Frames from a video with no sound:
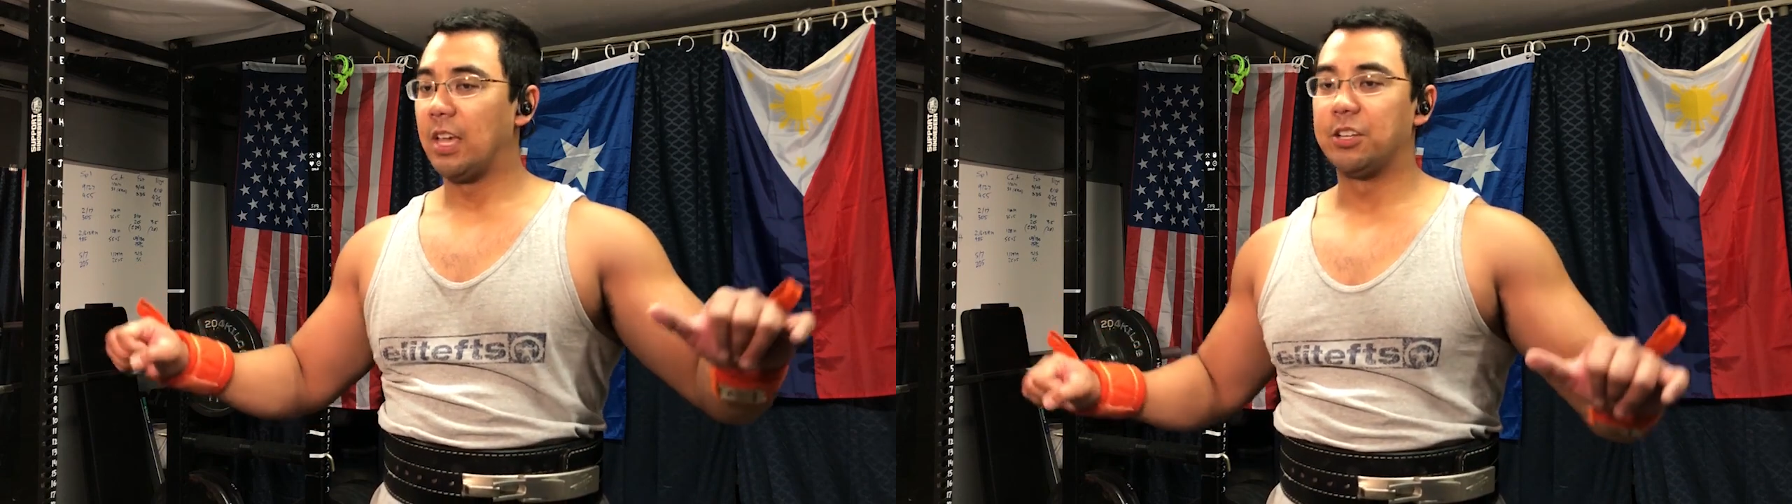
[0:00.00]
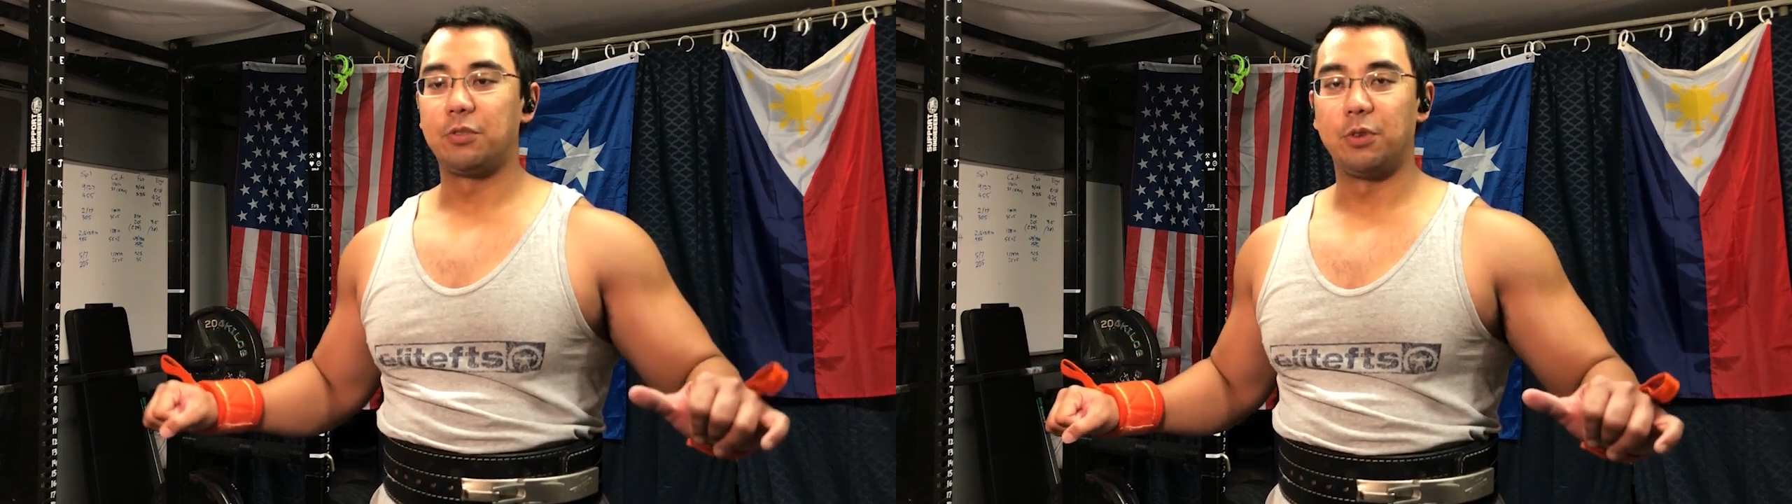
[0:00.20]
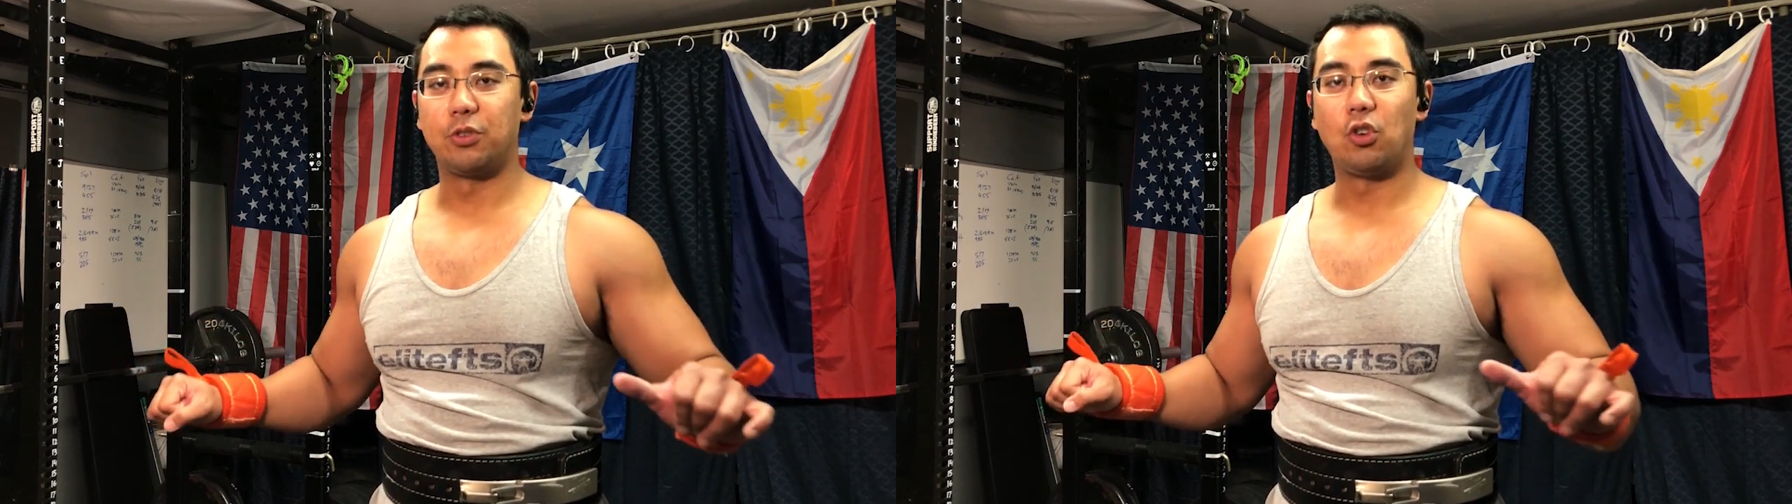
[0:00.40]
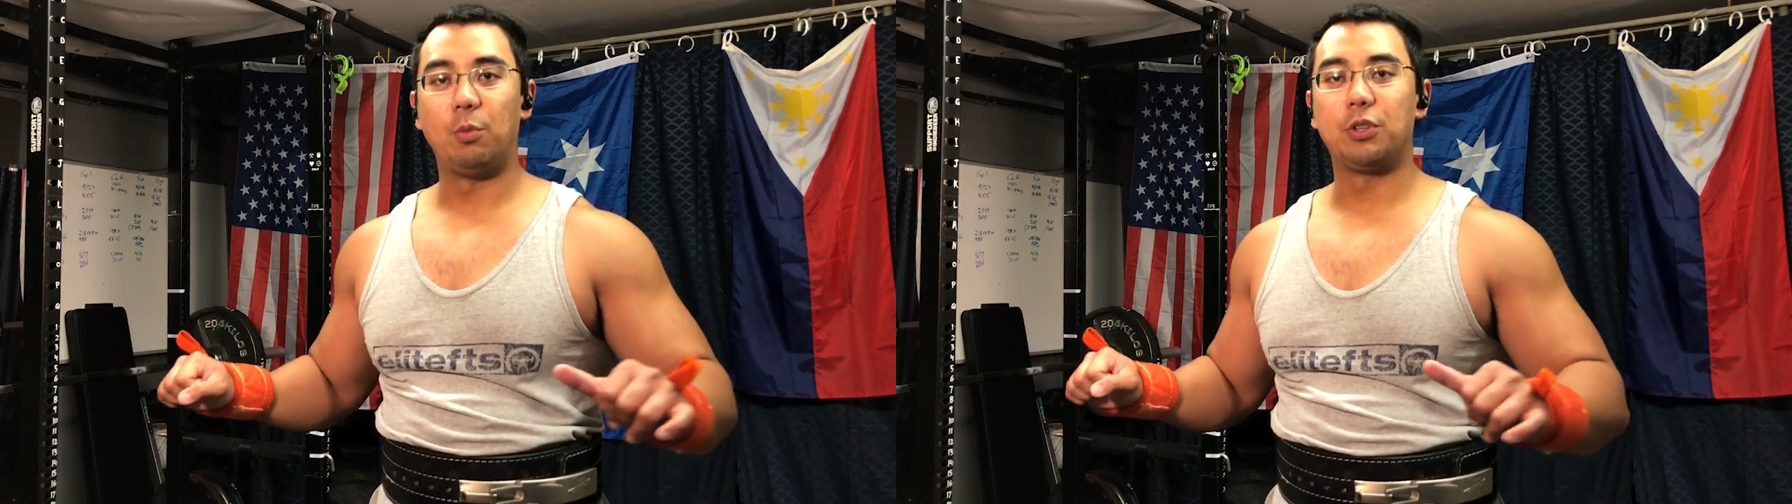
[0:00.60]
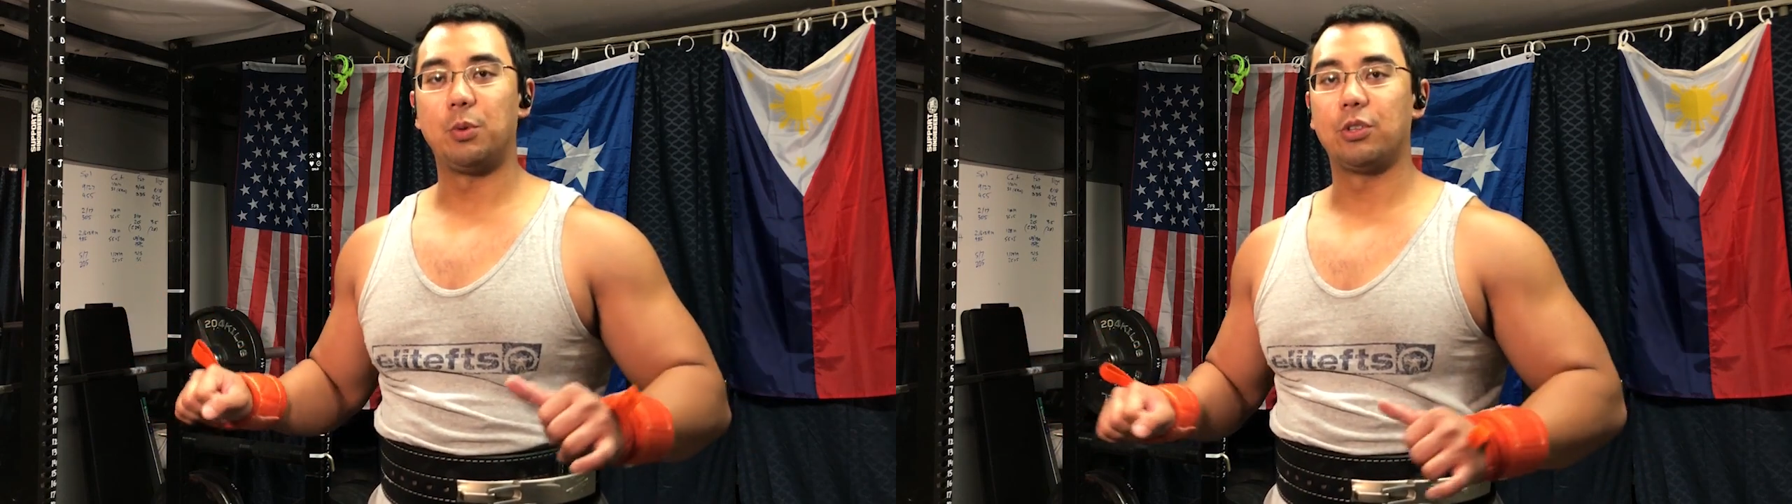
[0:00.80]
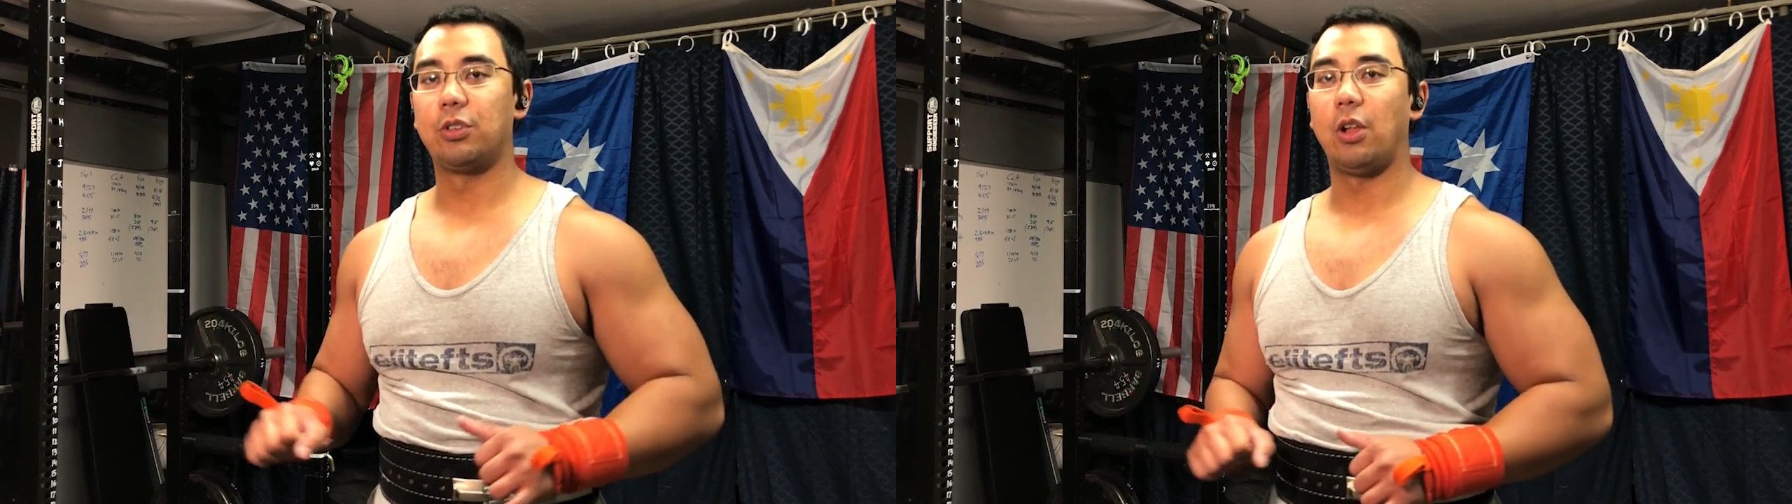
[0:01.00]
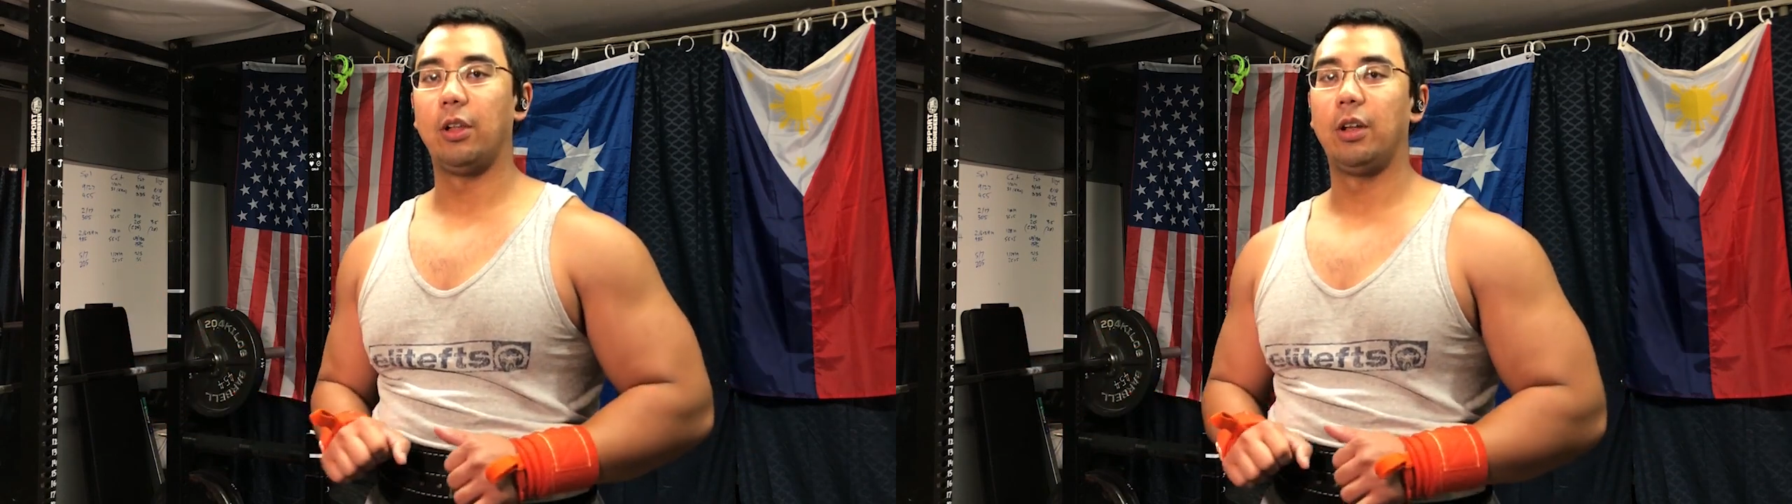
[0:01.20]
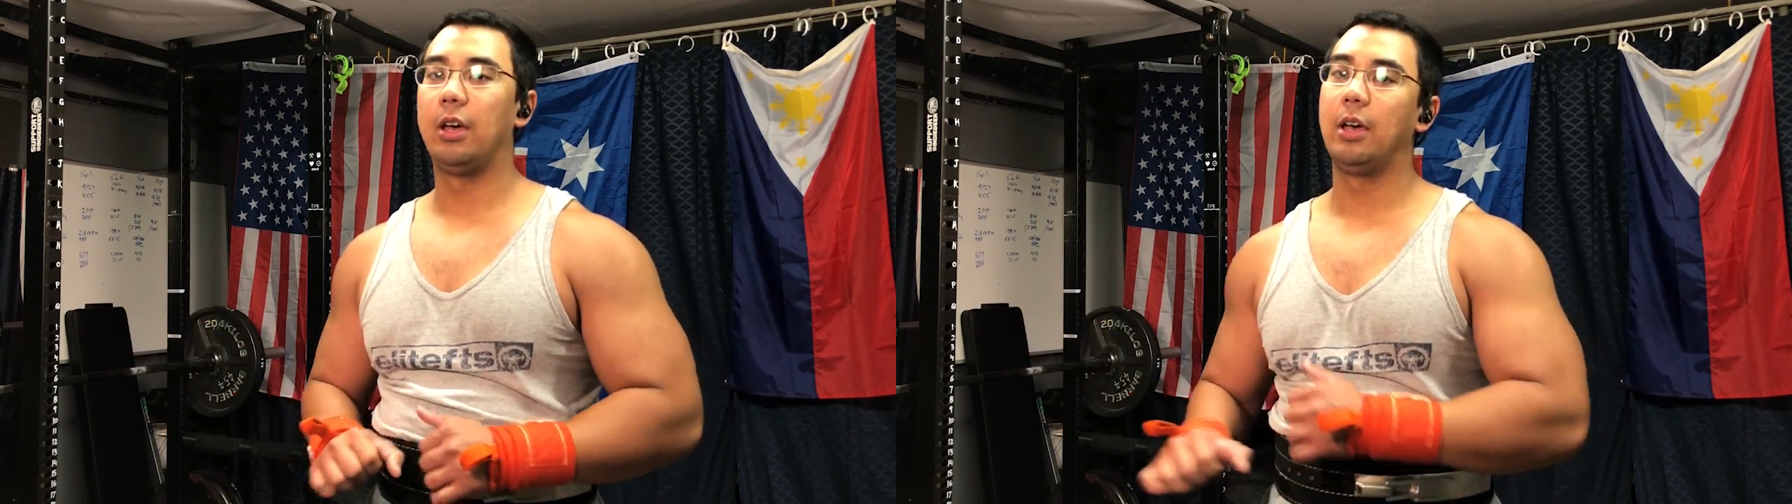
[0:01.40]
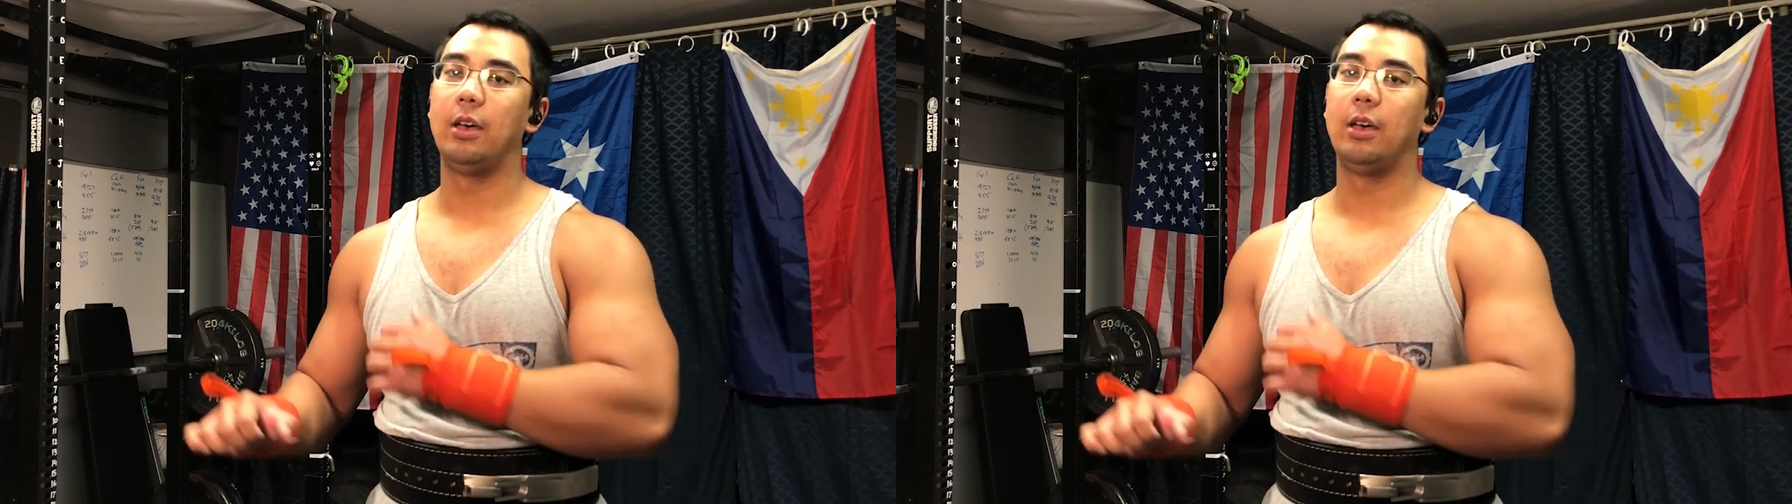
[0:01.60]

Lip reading: and just feel so much more solid.